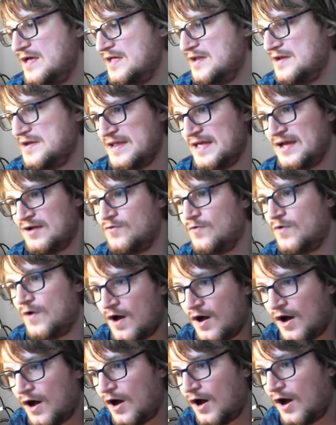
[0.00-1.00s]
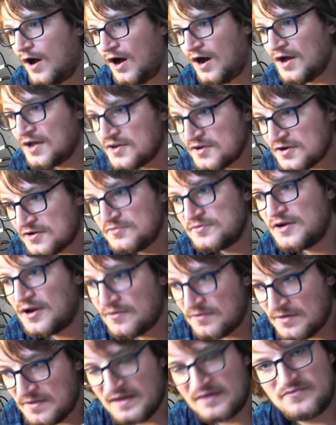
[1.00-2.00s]
Now, I don't know
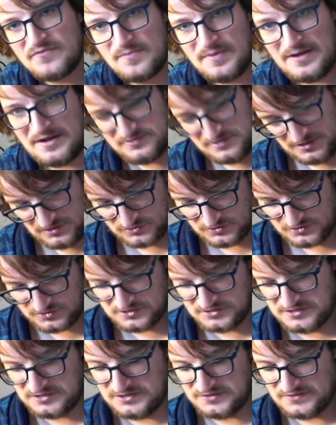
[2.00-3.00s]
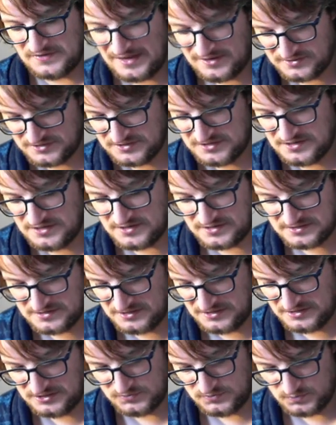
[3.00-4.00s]
enough about the intricacies of how
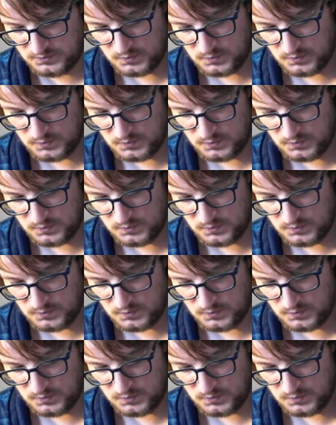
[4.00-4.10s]
CRTs